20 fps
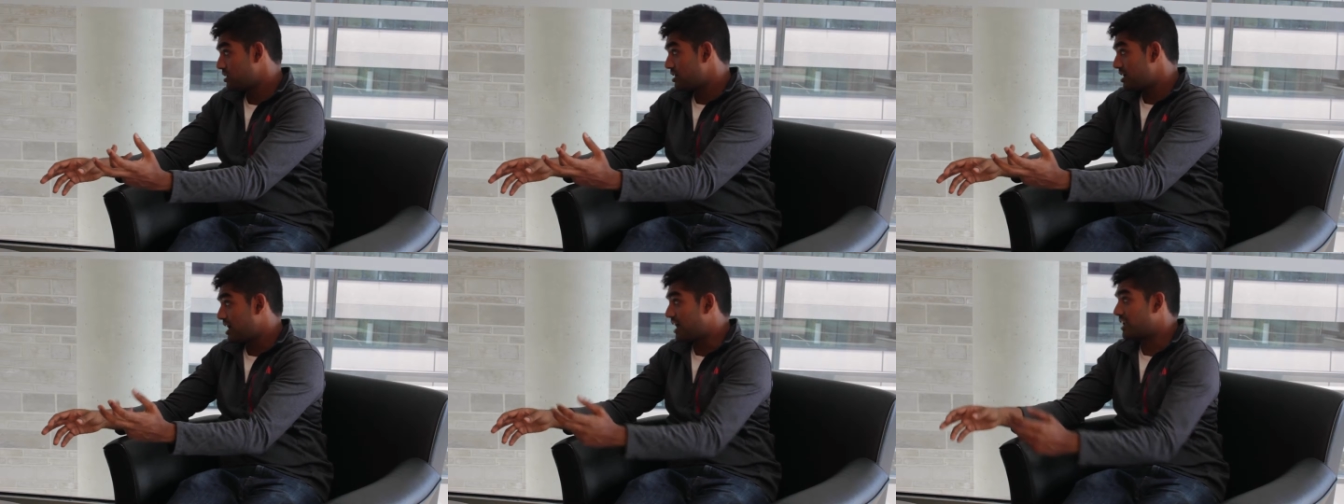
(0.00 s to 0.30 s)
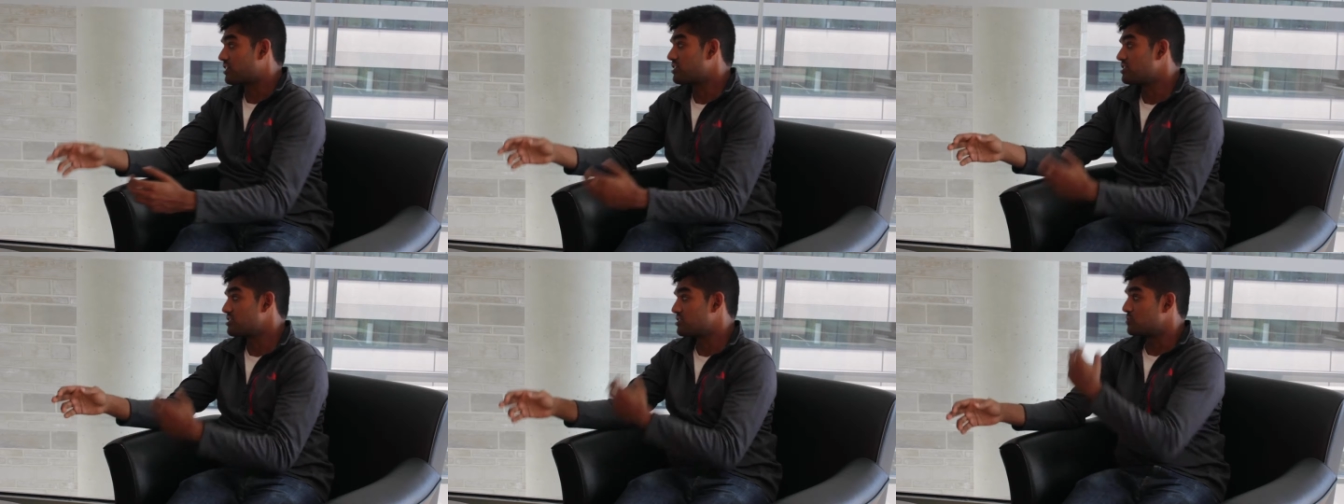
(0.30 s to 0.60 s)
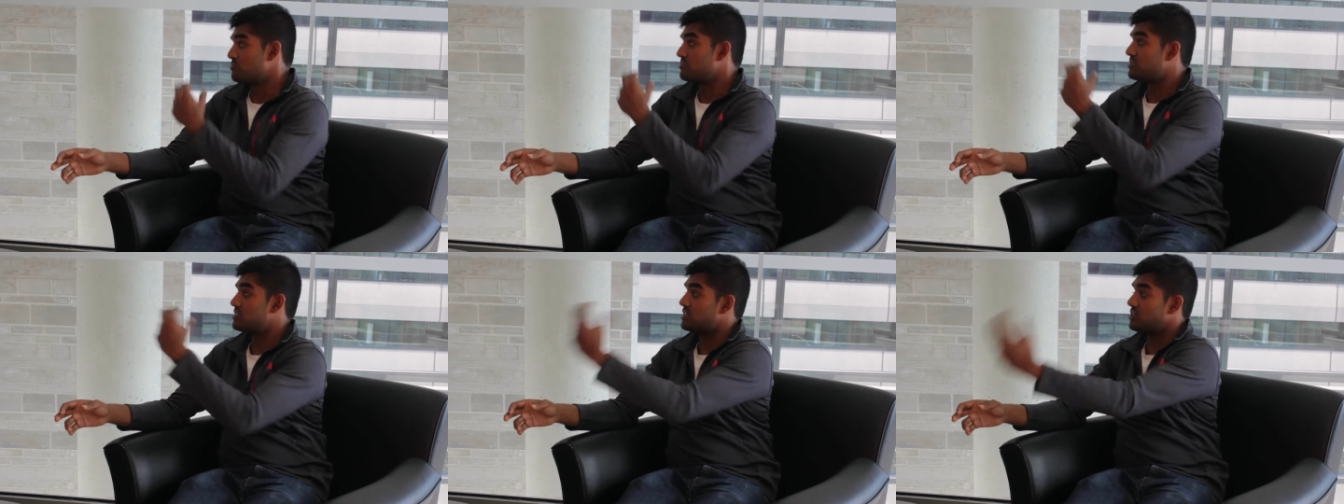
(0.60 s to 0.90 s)
and
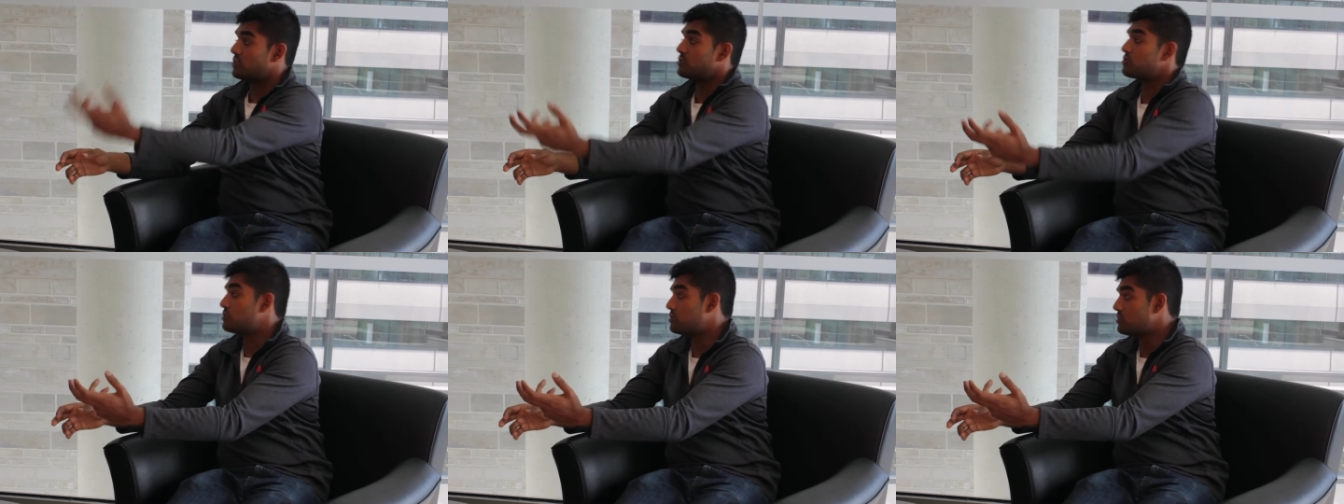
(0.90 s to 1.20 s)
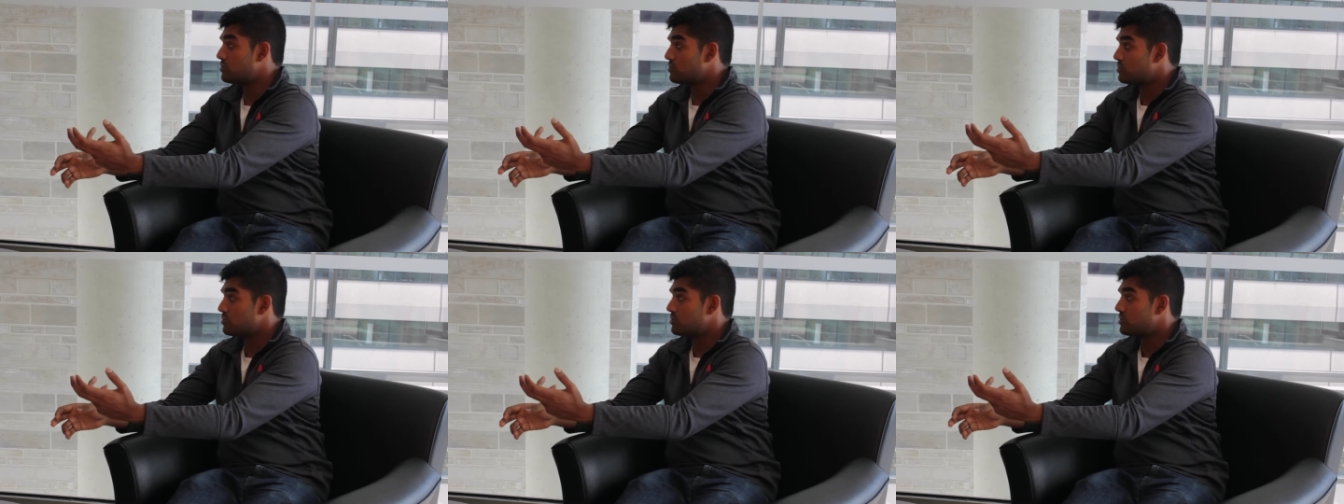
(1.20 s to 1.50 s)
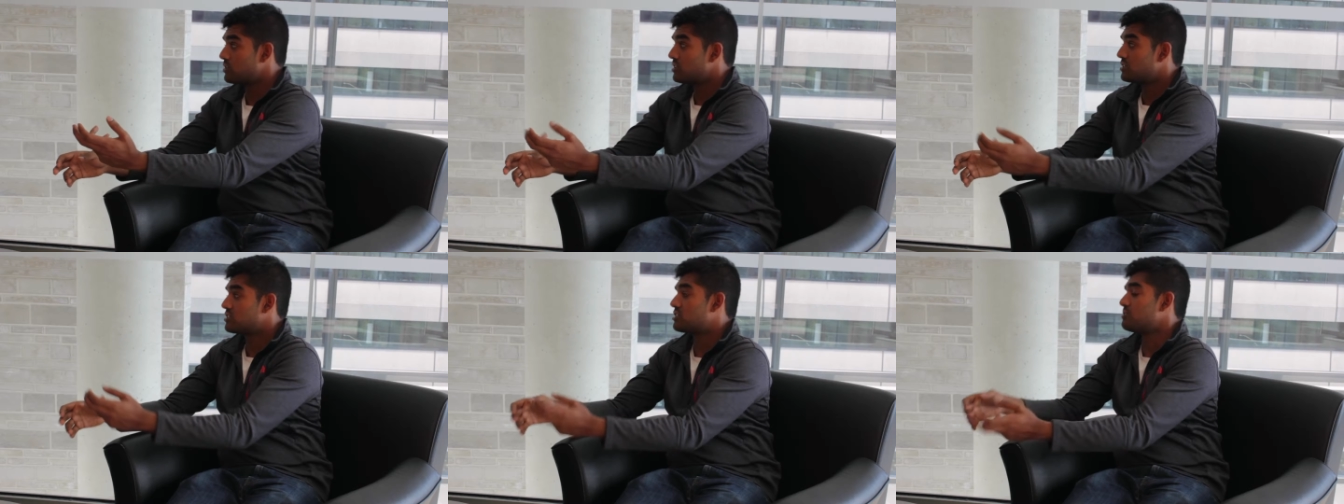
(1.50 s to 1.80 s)
consume CO2
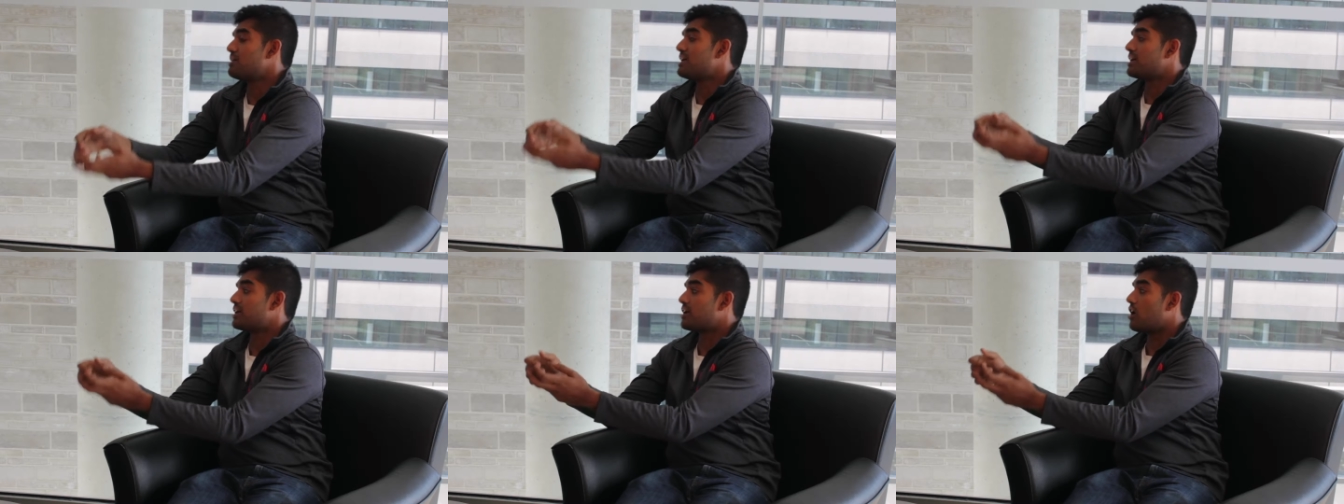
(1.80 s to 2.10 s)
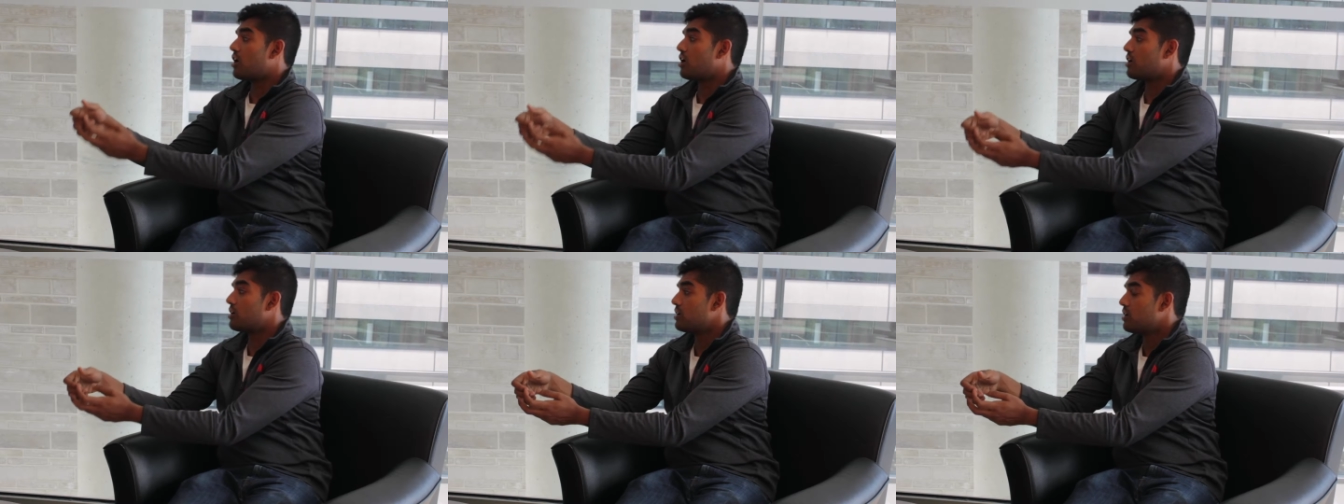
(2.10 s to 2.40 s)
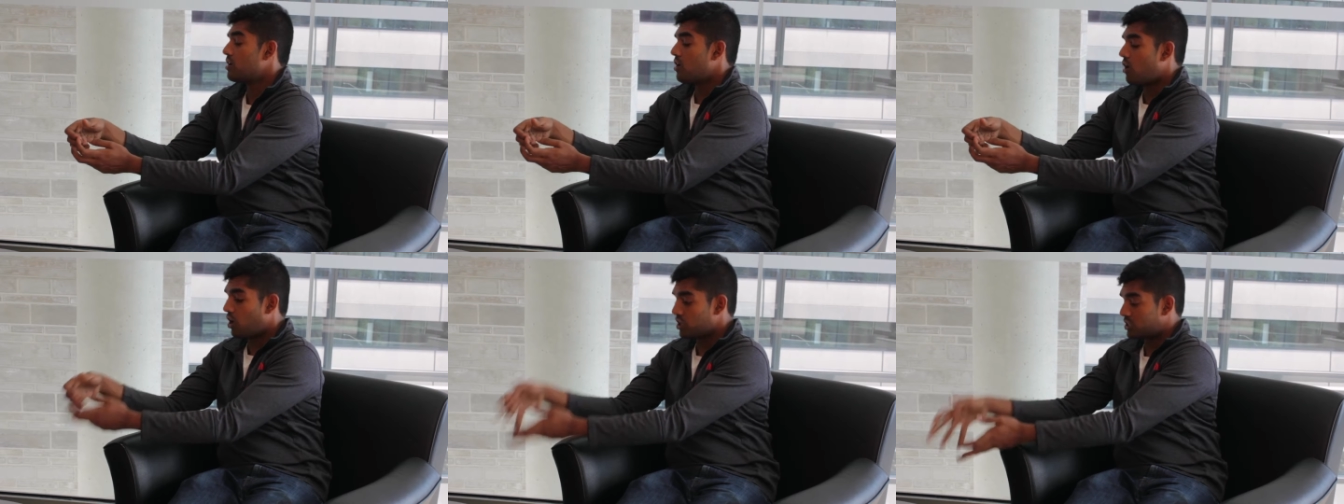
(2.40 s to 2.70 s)
to make
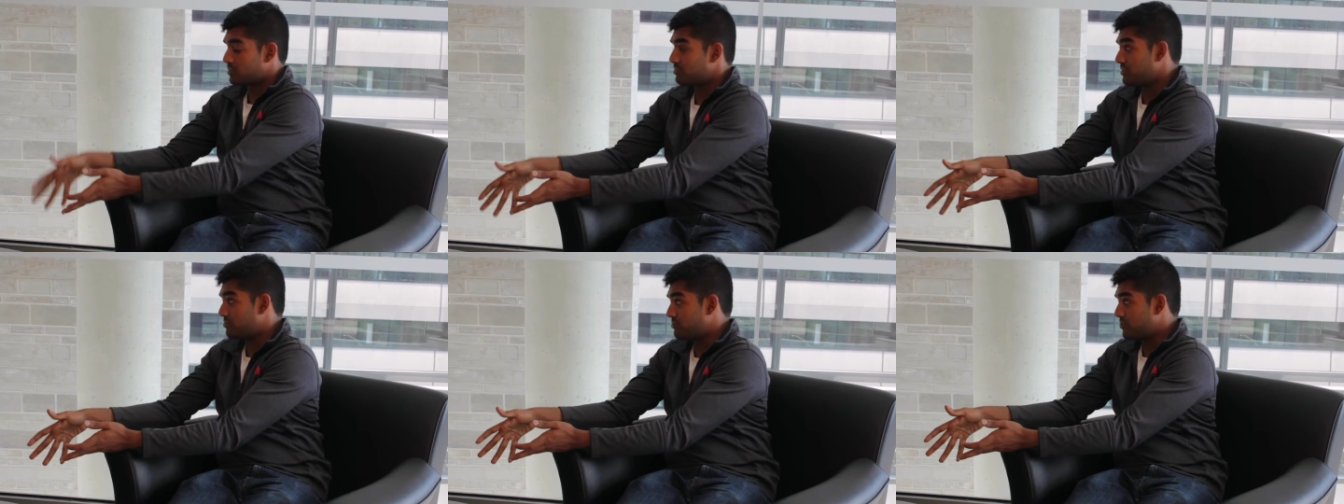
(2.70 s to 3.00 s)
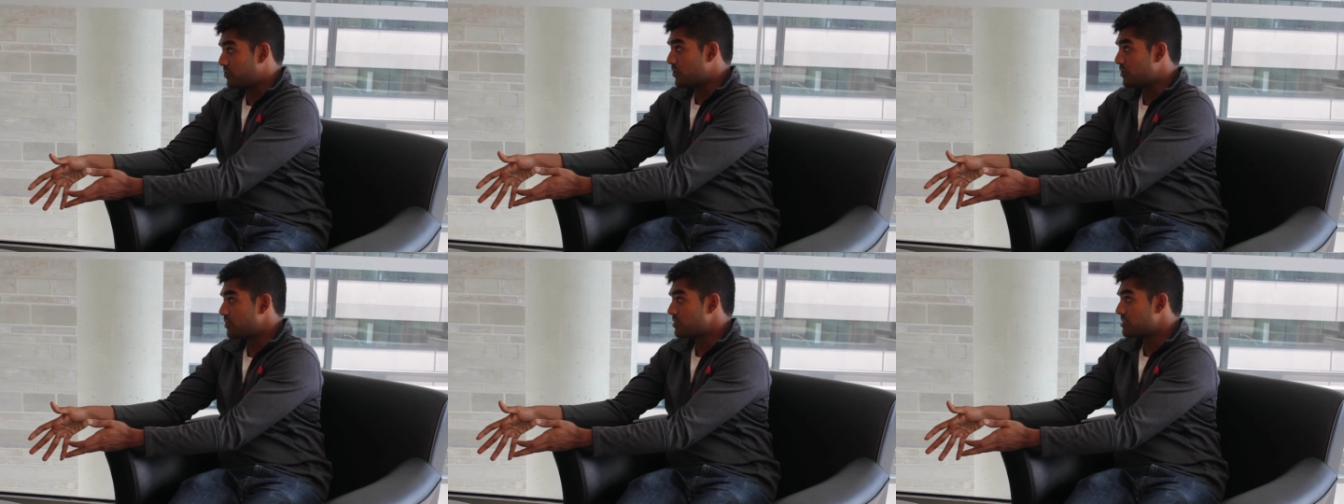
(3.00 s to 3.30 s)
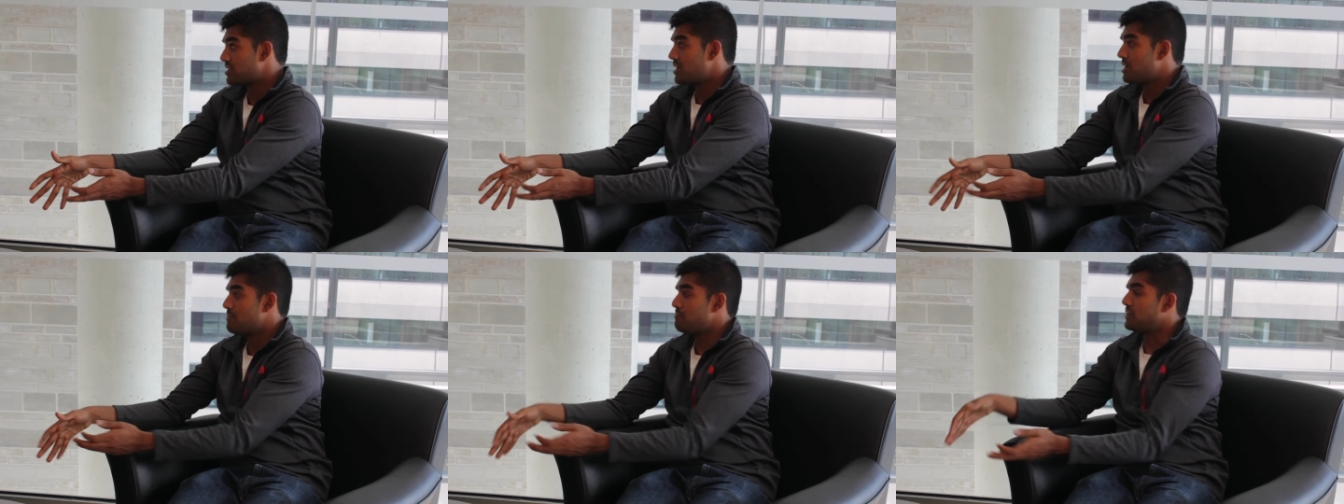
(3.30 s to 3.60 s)
our ultimate fuels.